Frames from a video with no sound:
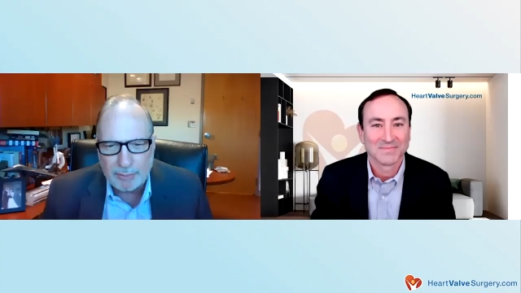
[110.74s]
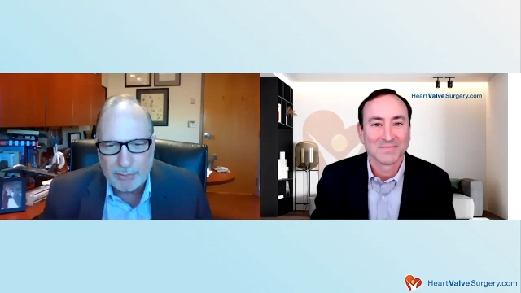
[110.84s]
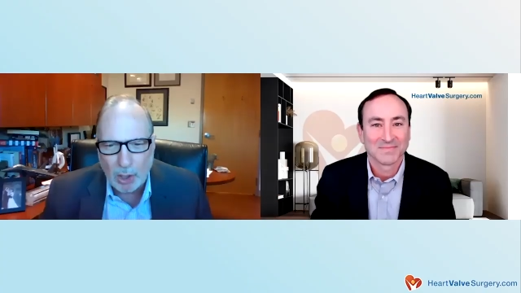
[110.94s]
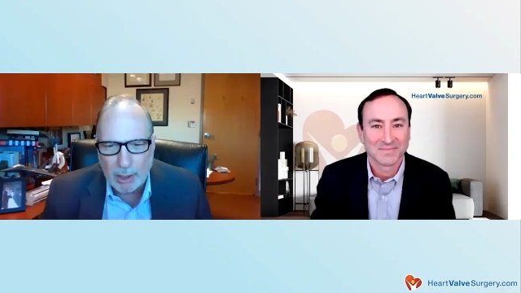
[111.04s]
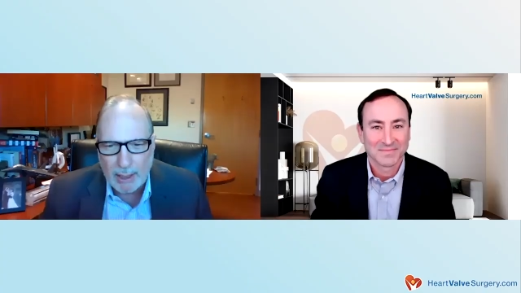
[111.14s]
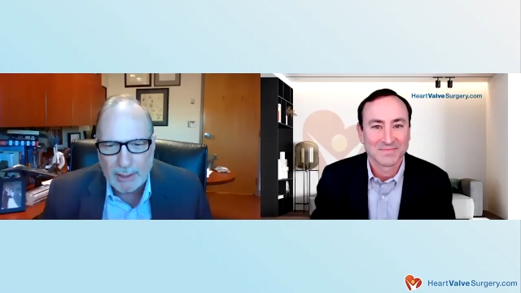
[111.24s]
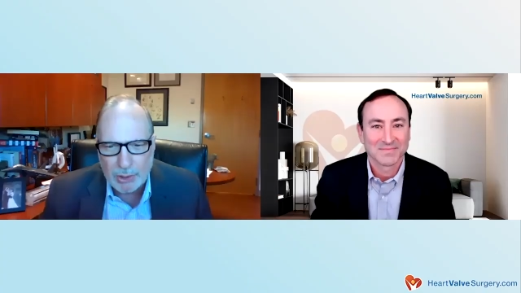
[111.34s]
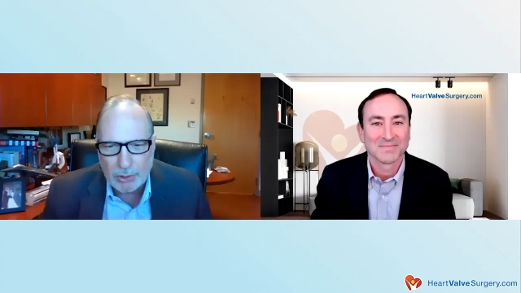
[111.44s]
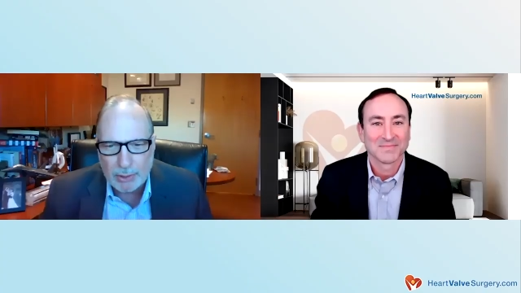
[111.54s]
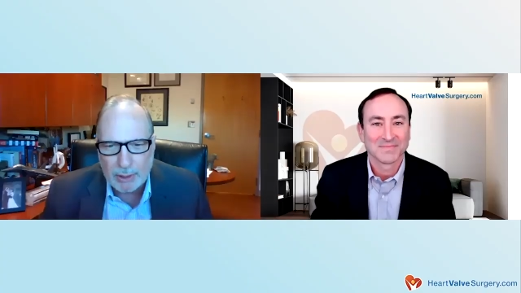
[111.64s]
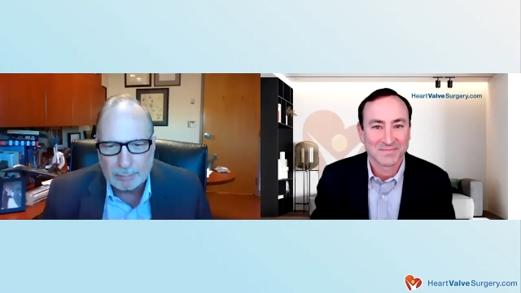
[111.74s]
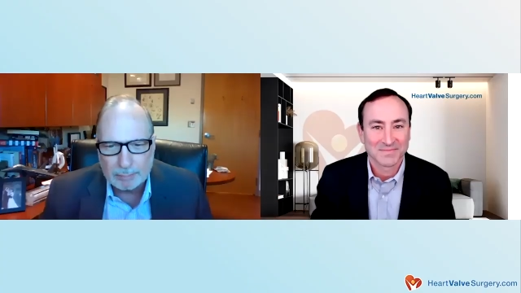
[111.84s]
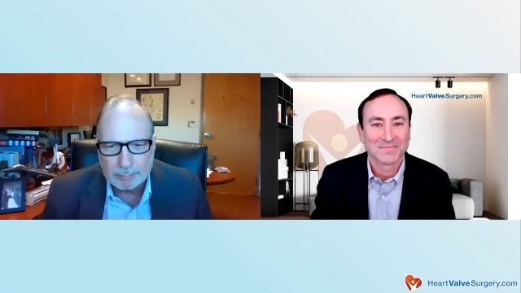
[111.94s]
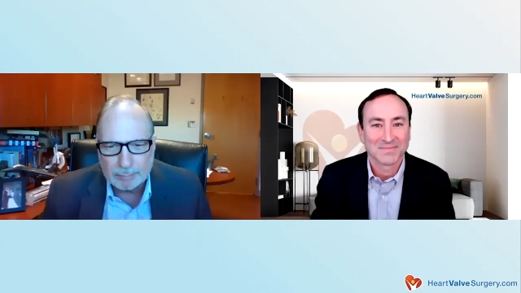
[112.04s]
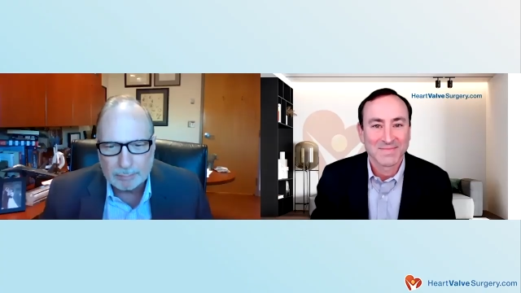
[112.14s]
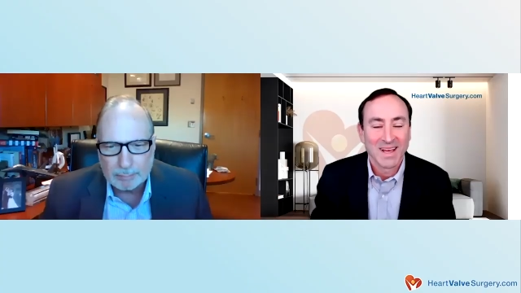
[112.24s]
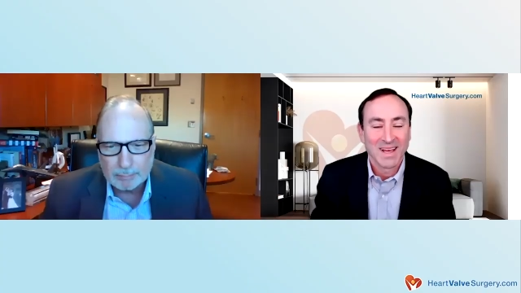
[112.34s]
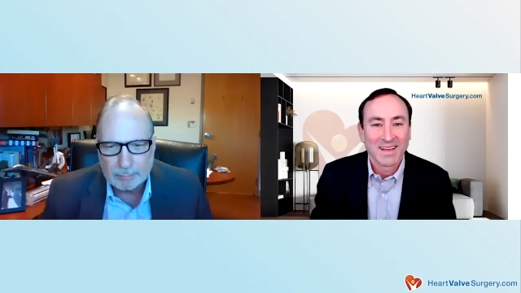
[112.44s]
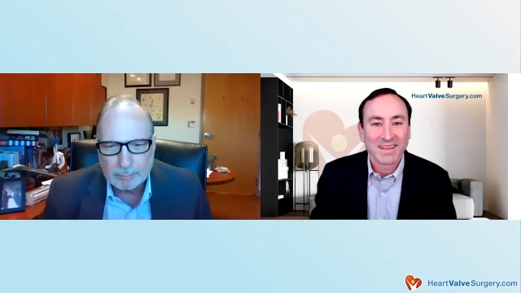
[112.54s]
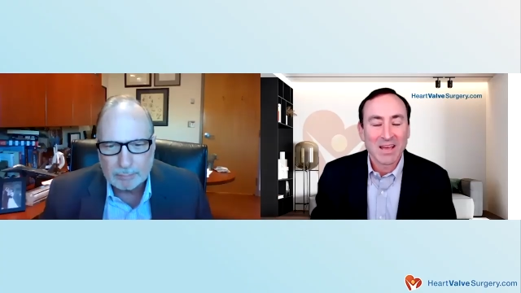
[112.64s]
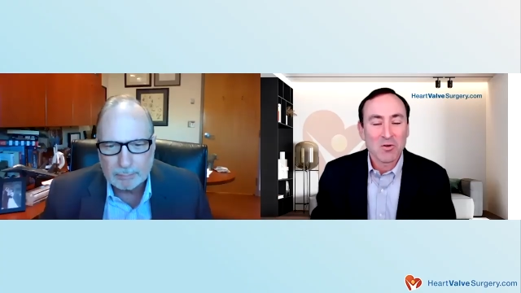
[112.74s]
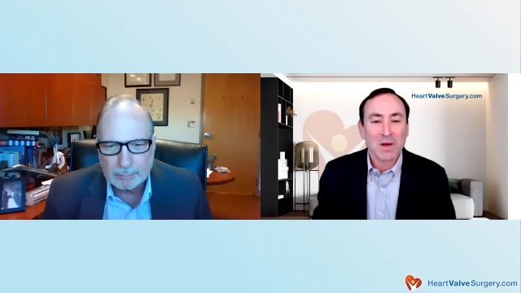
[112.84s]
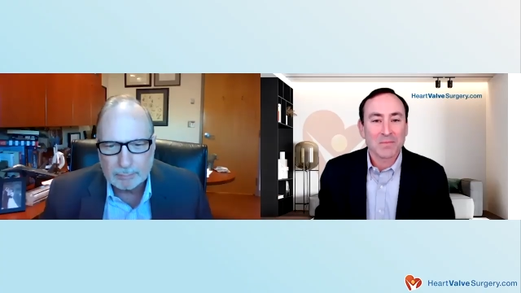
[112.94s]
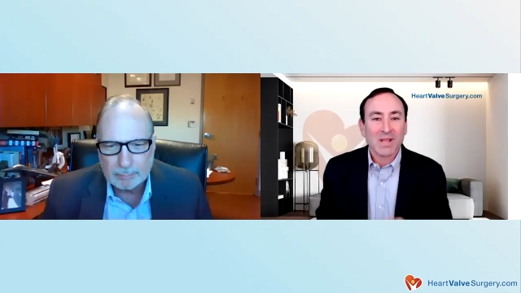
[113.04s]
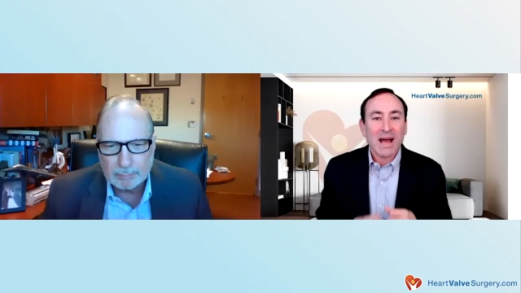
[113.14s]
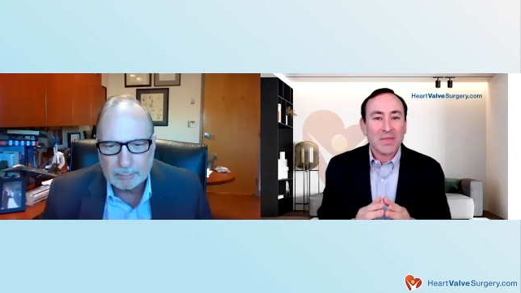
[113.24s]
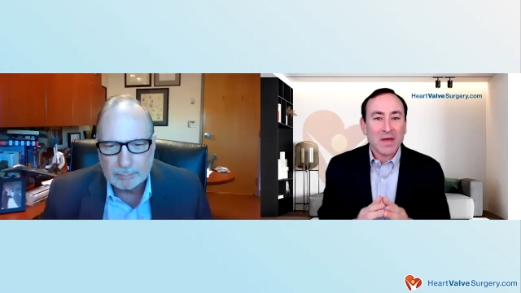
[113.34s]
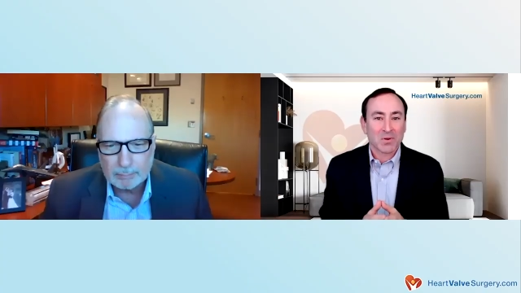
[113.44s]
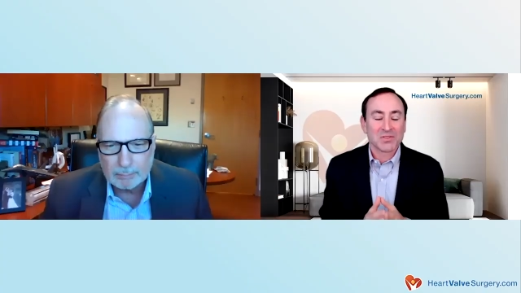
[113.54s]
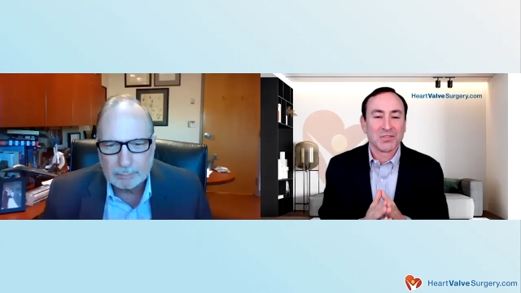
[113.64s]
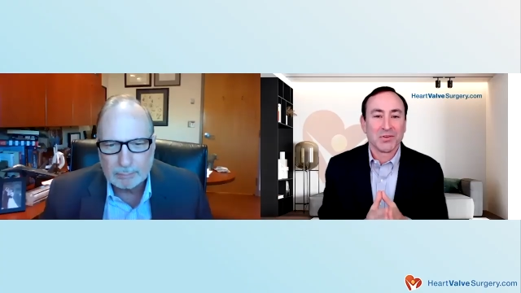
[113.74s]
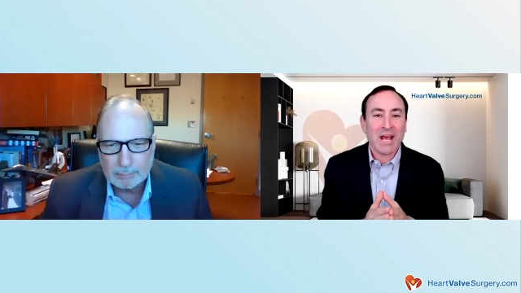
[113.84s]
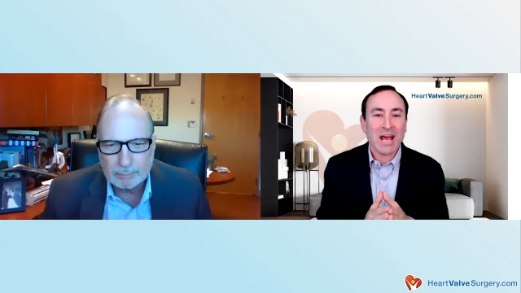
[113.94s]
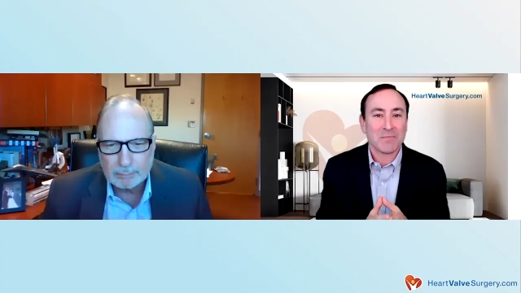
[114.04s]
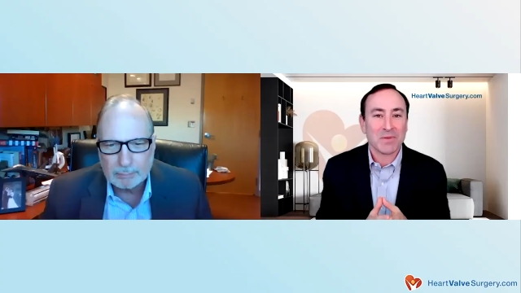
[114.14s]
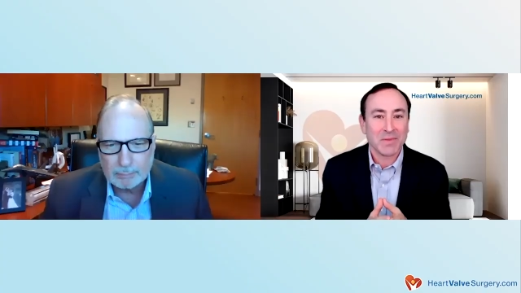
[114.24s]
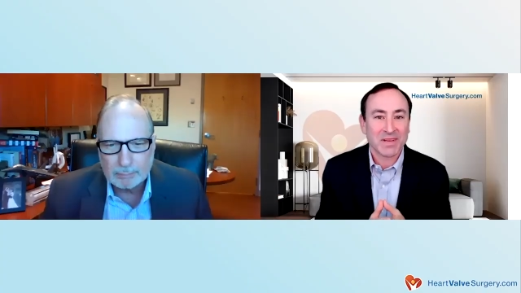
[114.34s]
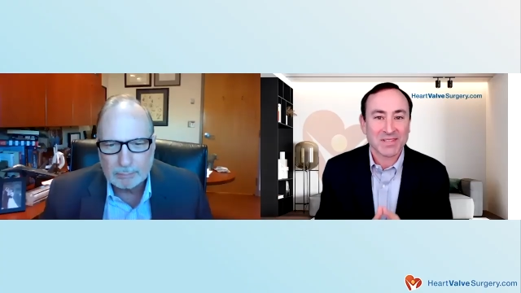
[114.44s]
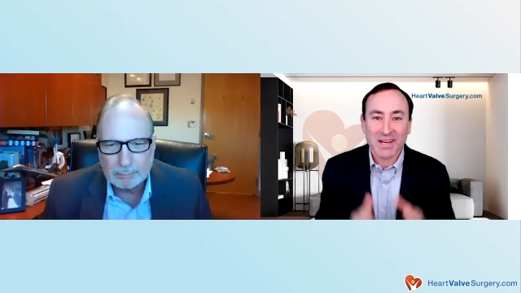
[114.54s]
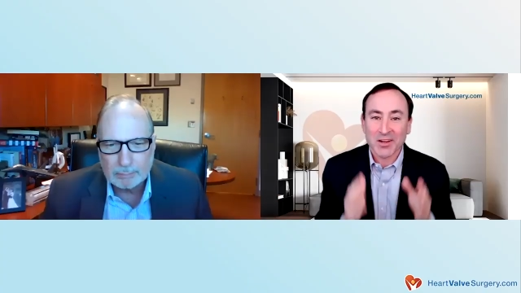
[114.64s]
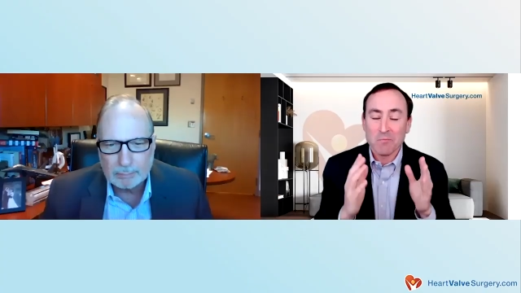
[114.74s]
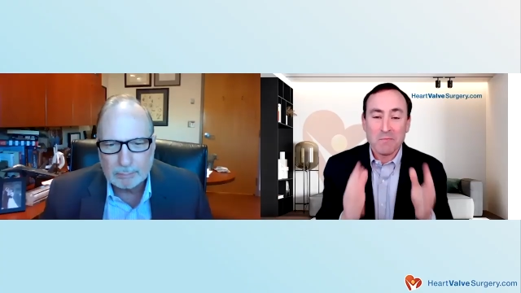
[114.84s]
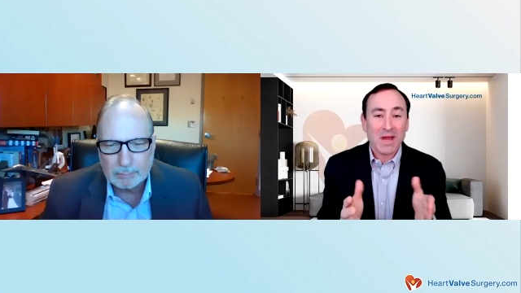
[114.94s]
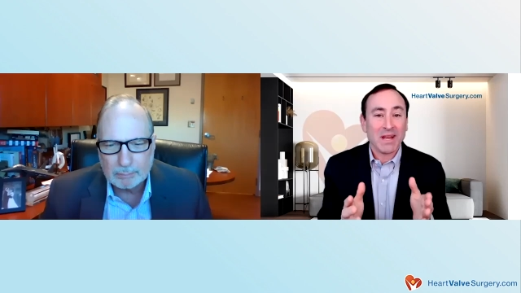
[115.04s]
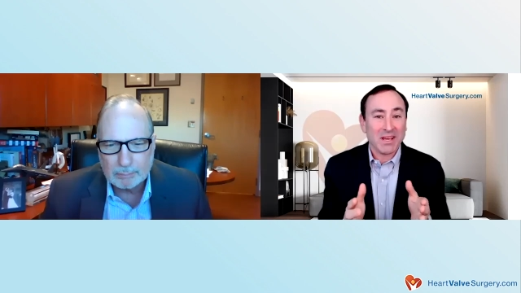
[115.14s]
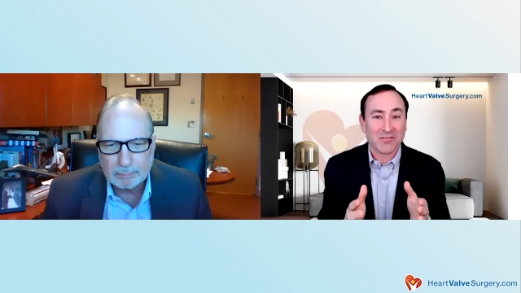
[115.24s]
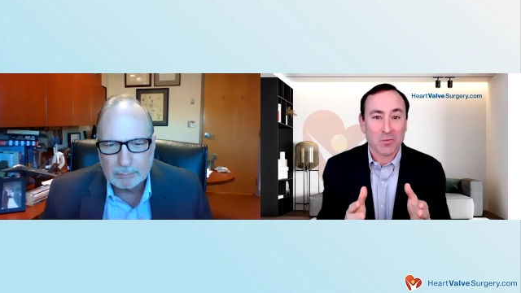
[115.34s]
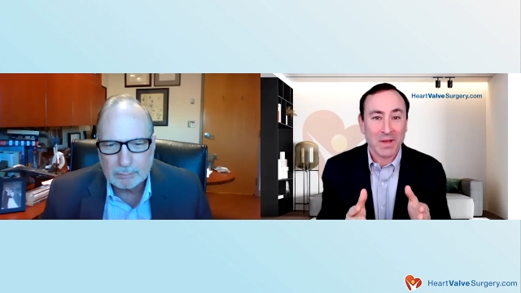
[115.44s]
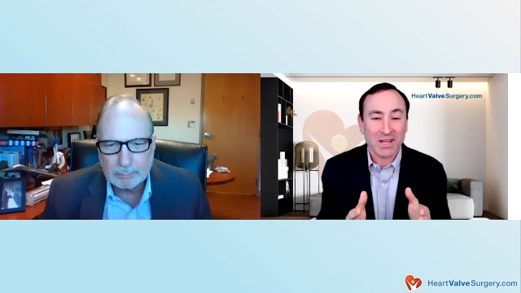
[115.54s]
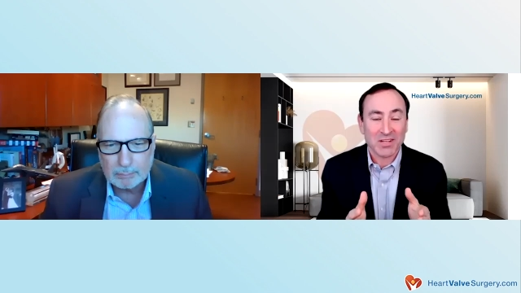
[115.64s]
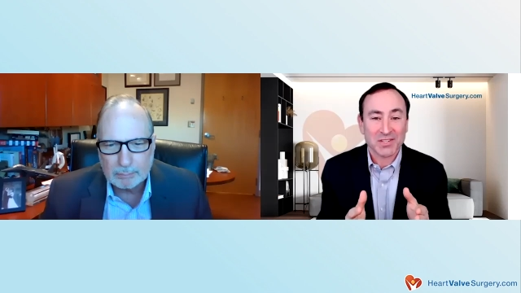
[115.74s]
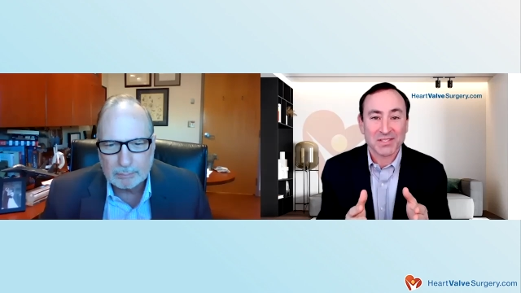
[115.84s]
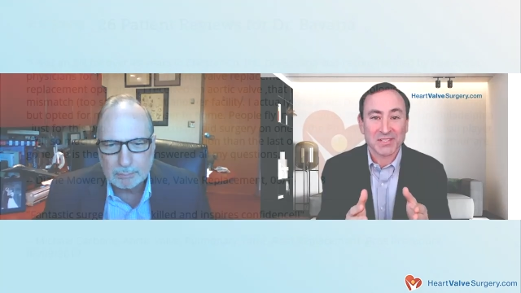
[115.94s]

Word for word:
Speaker 1: of cardiac surgery.
Speaker 2: Yeah, well, I'm glad that pursuit happened, because I know many of your patients,